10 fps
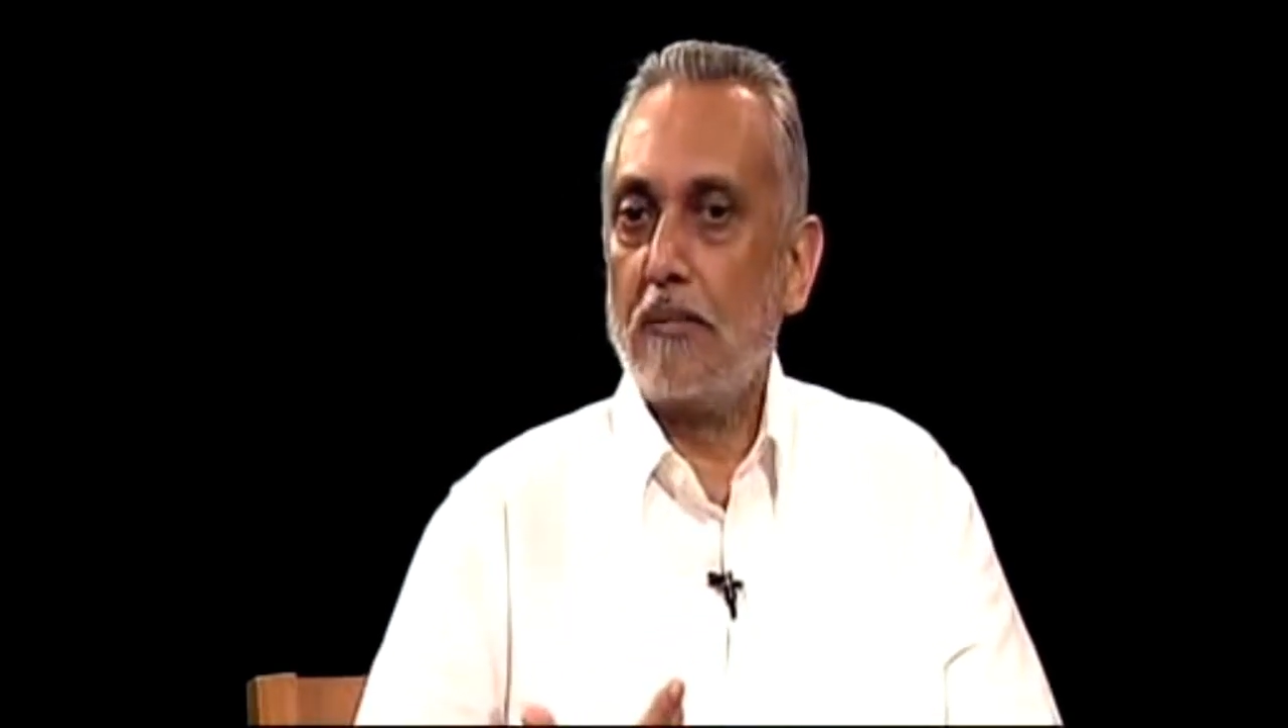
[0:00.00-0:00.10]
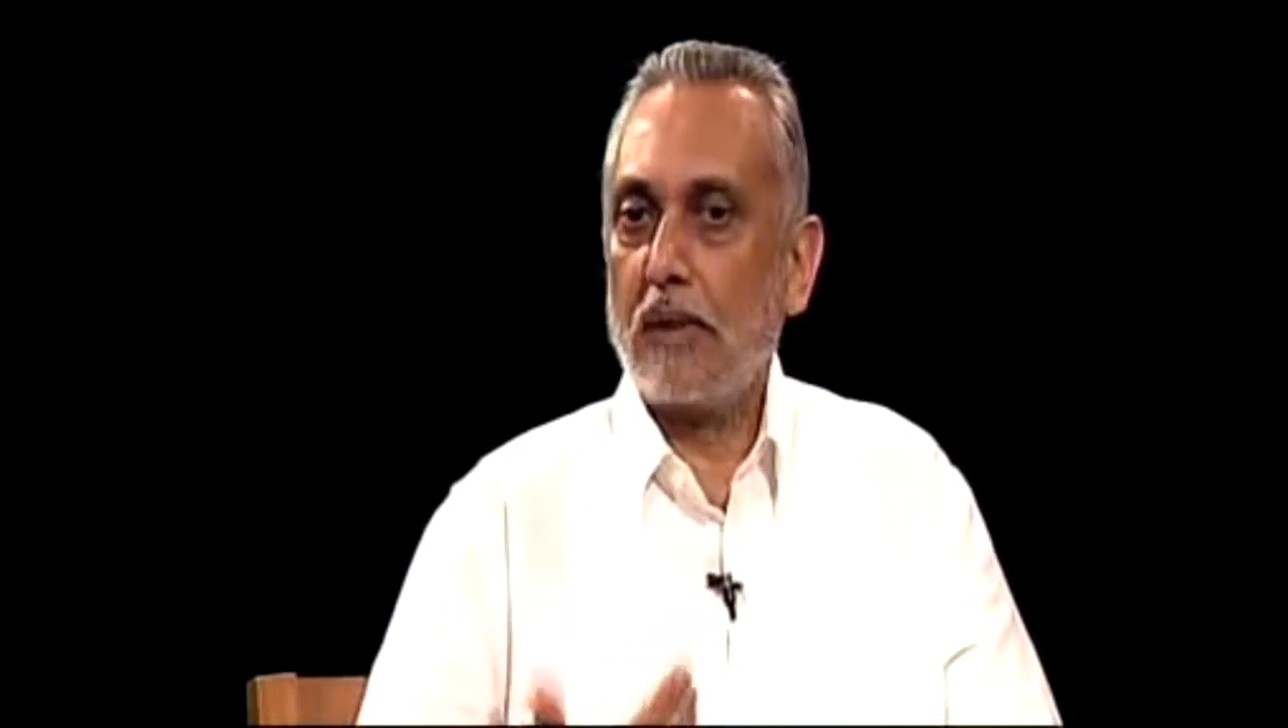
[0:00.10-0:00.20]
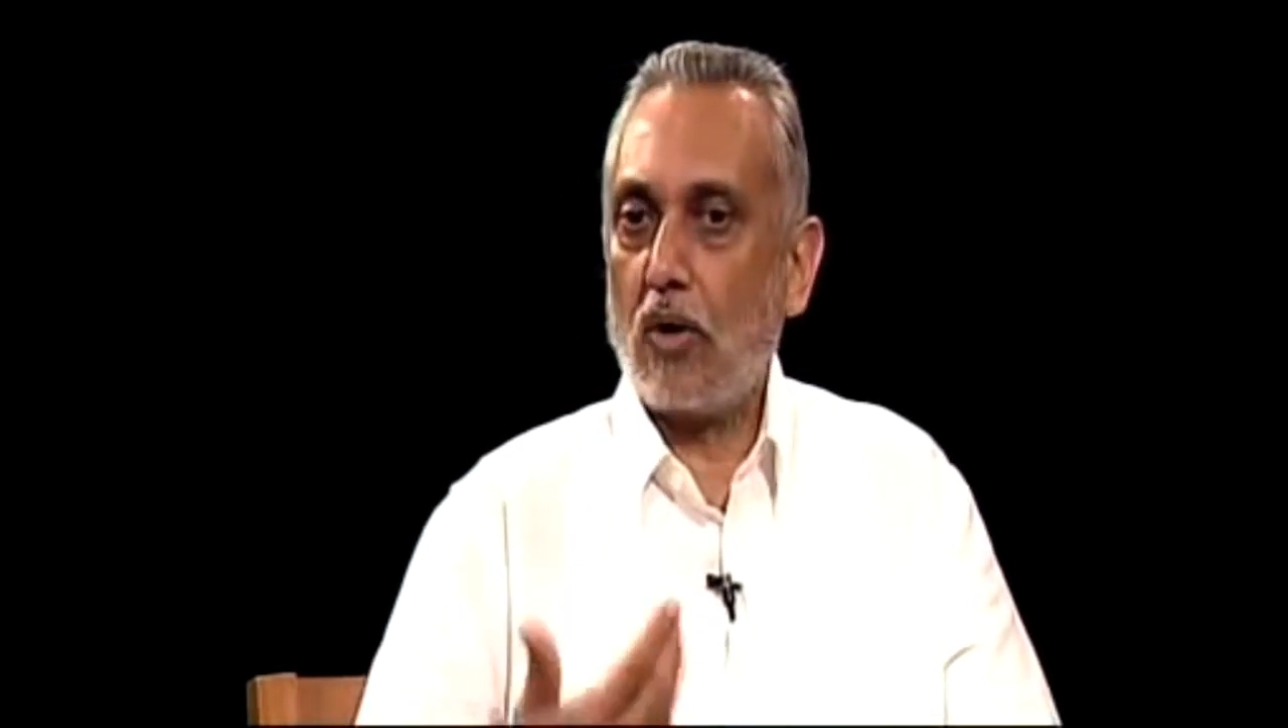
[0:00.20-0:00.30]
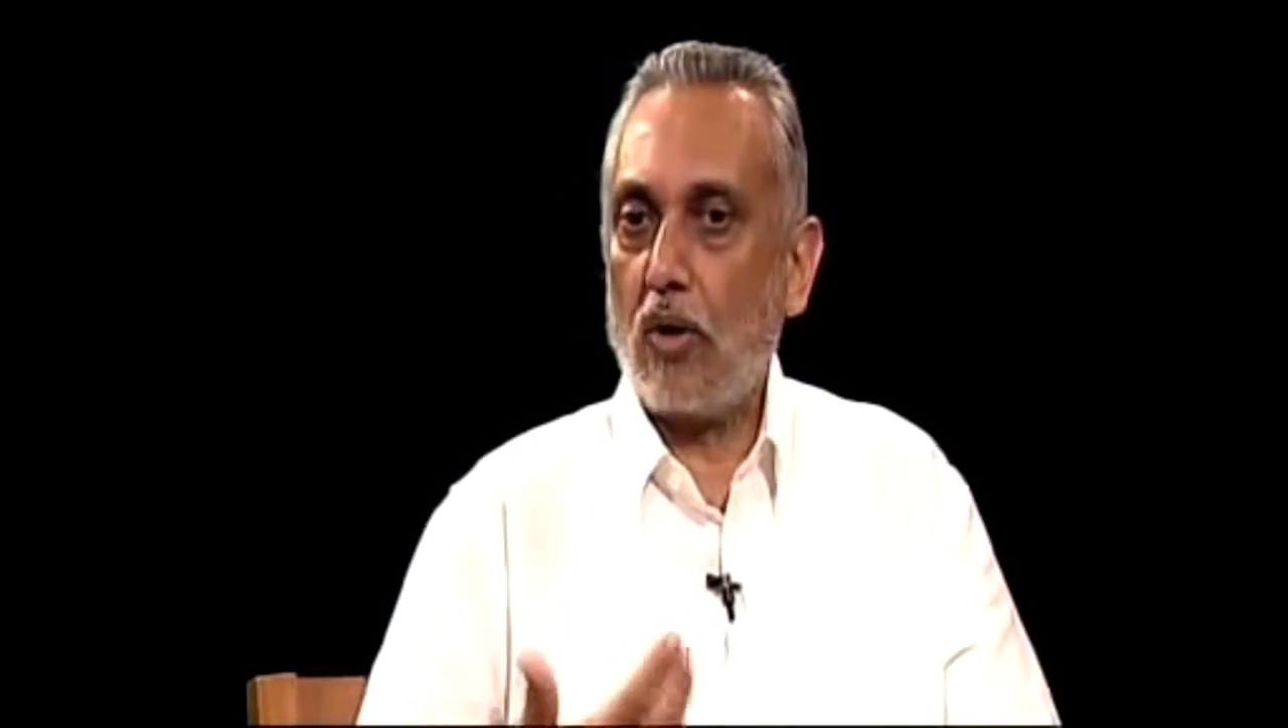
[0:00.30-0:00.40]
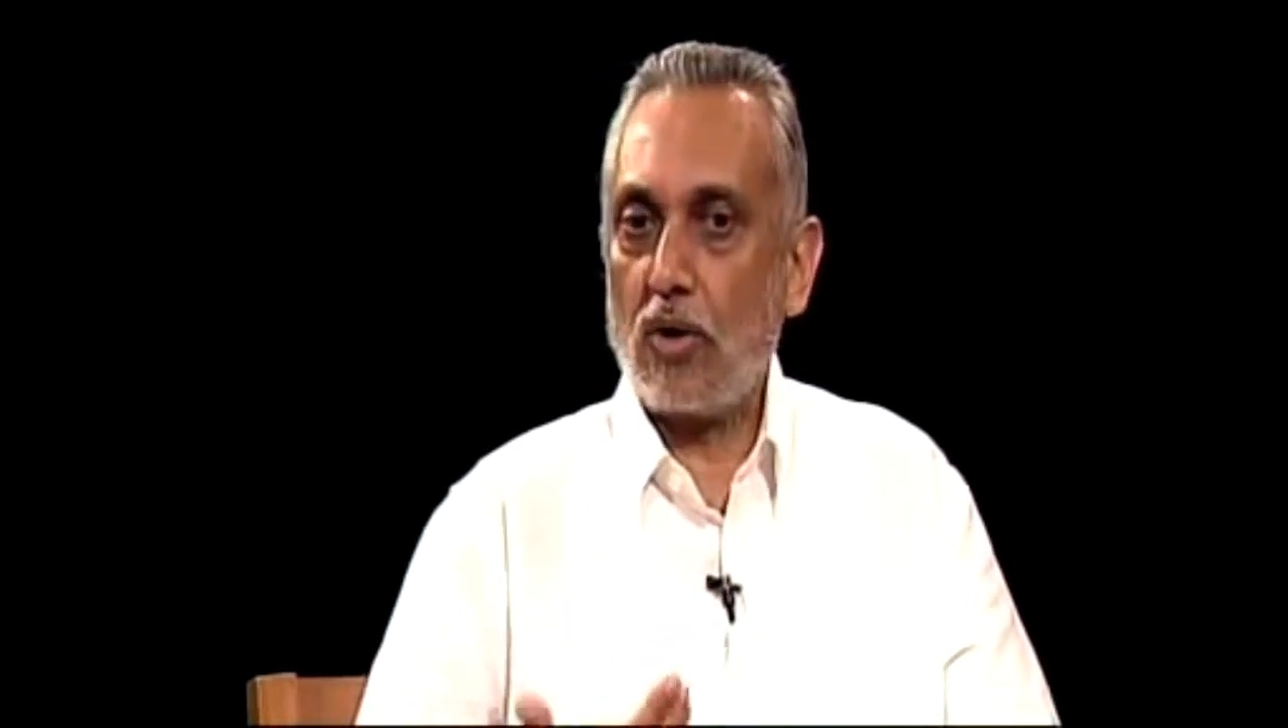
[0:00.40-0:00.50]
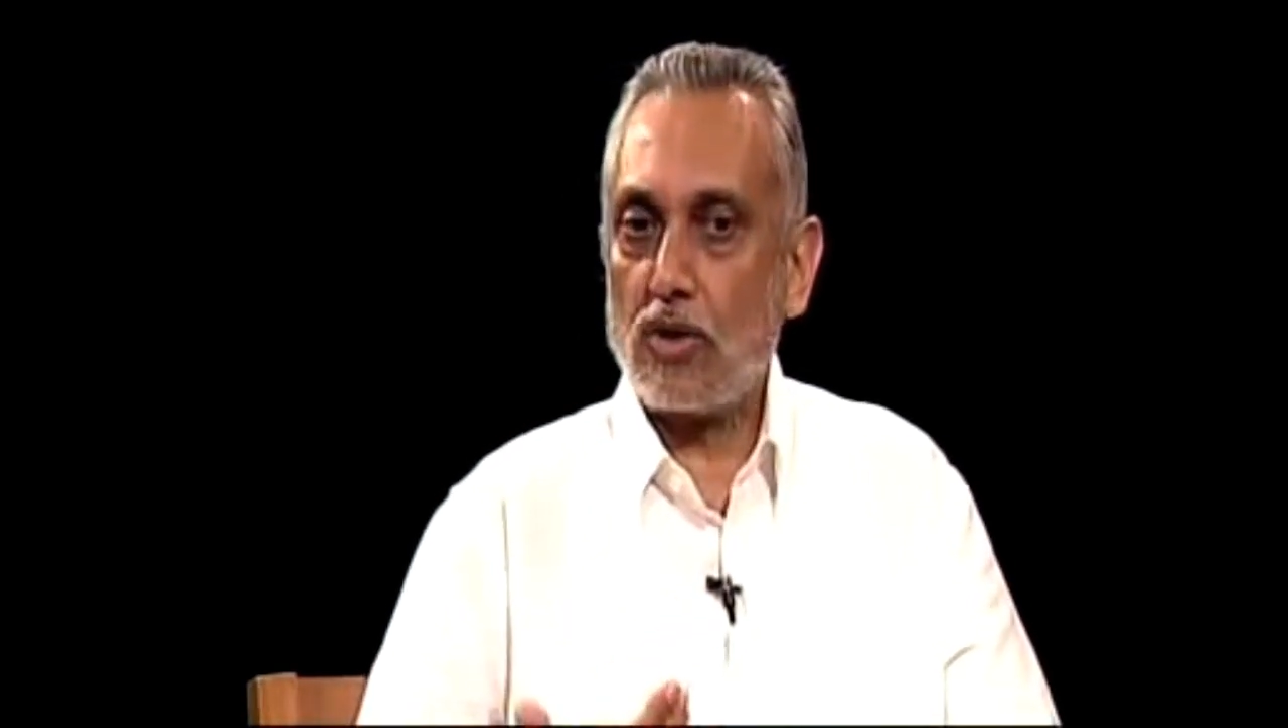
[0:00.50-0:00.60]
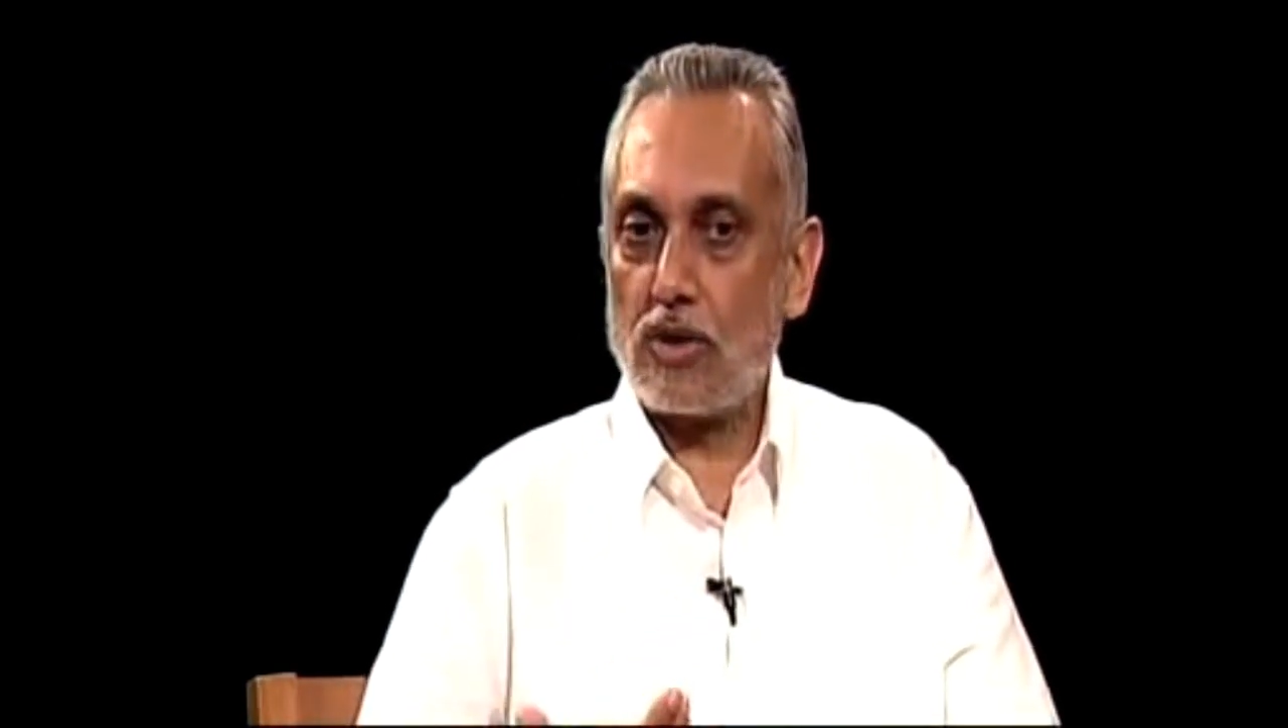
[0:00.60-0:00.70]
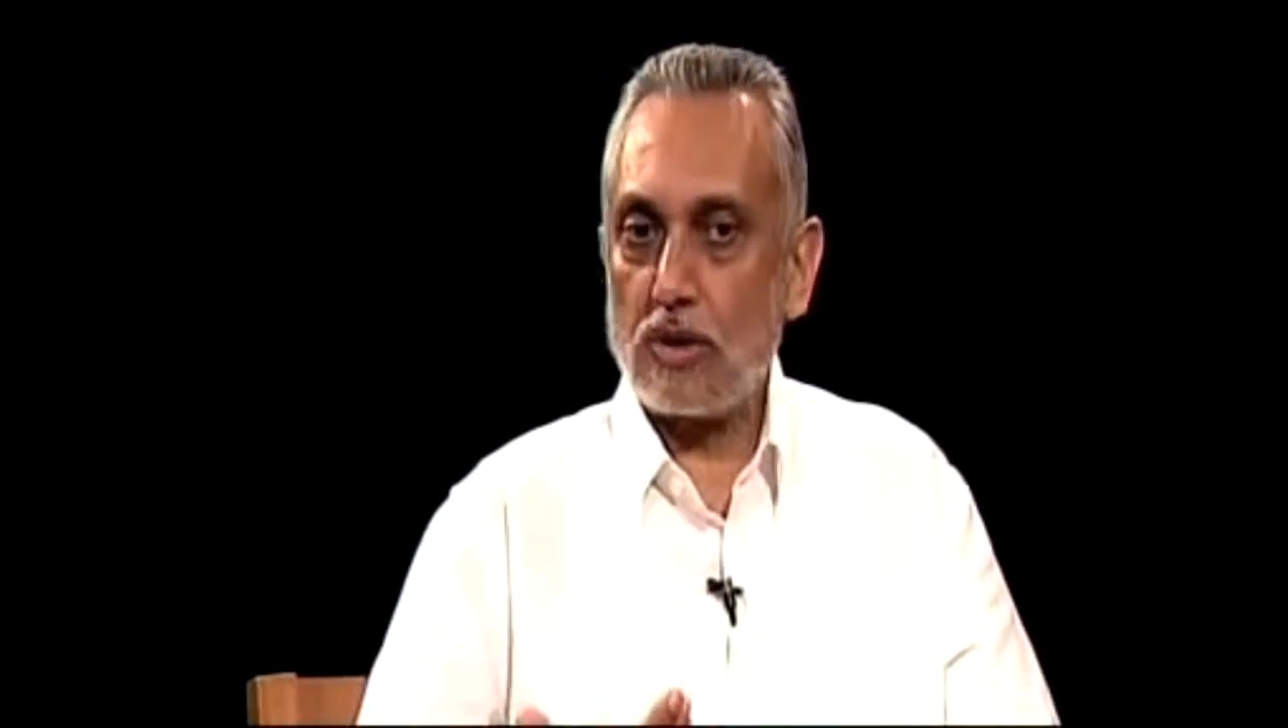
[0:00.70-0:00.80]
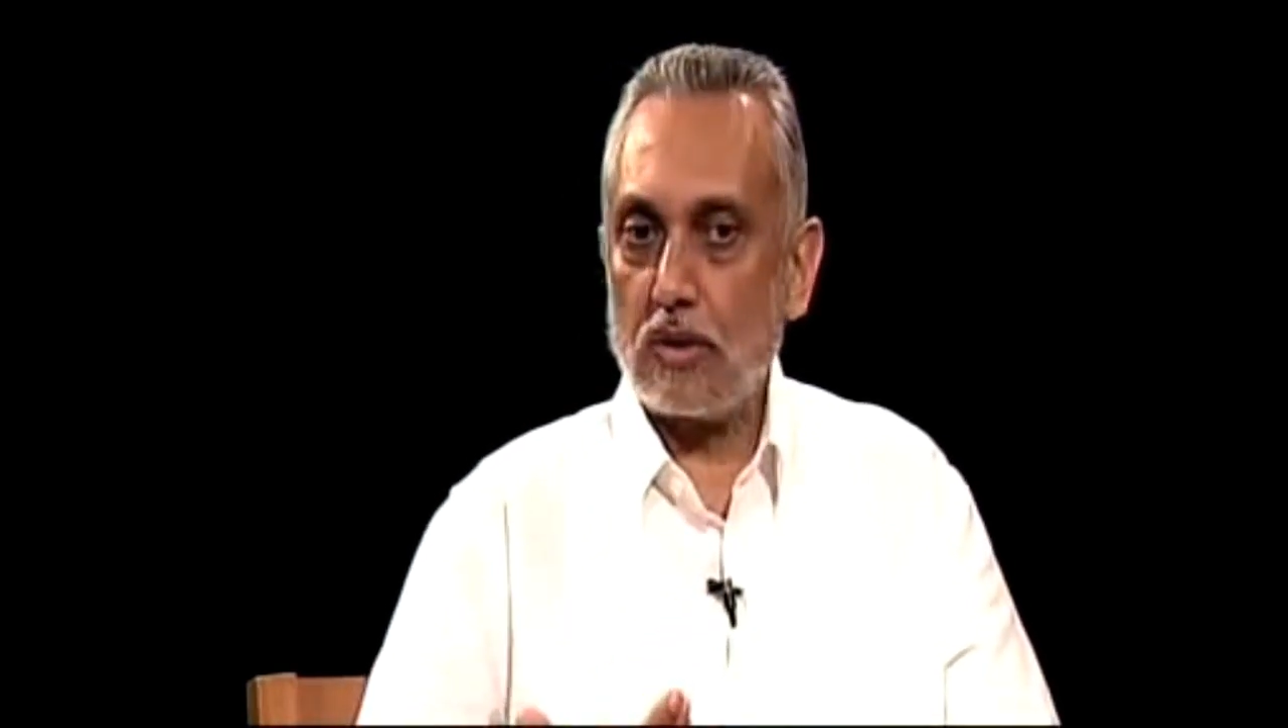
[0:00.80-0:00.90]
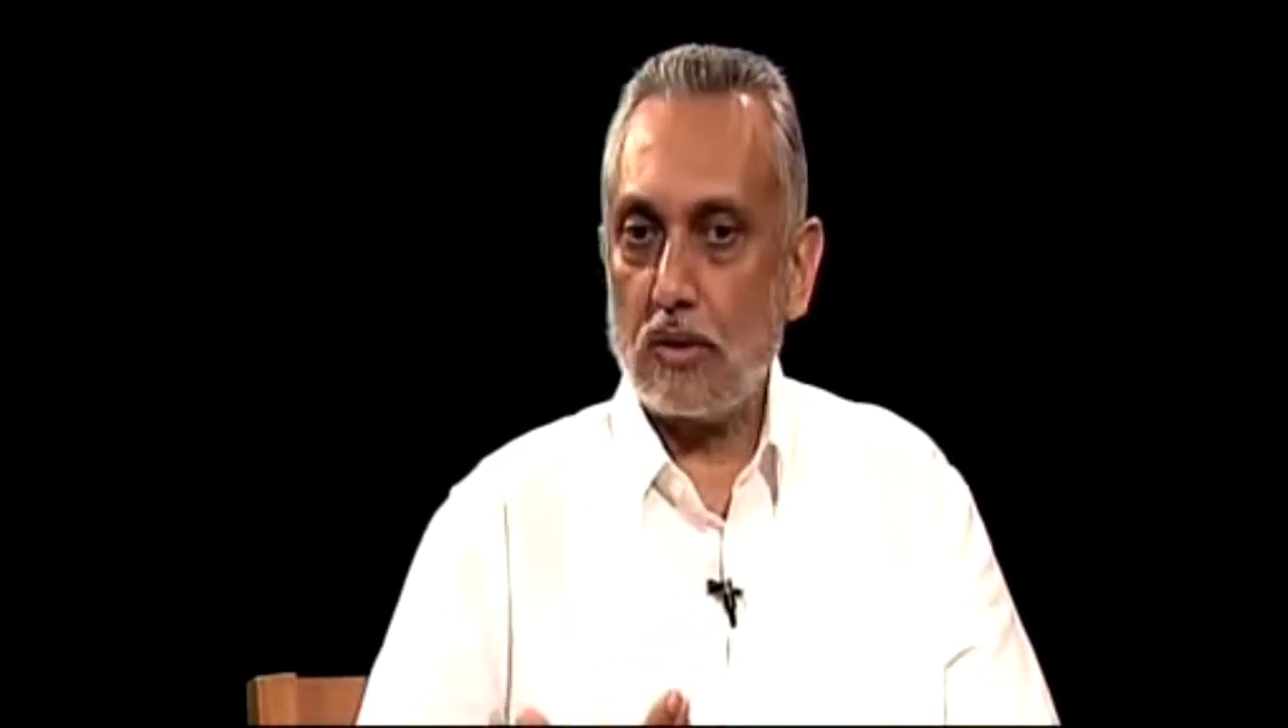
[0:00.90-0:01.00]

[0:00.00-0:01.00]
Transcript: because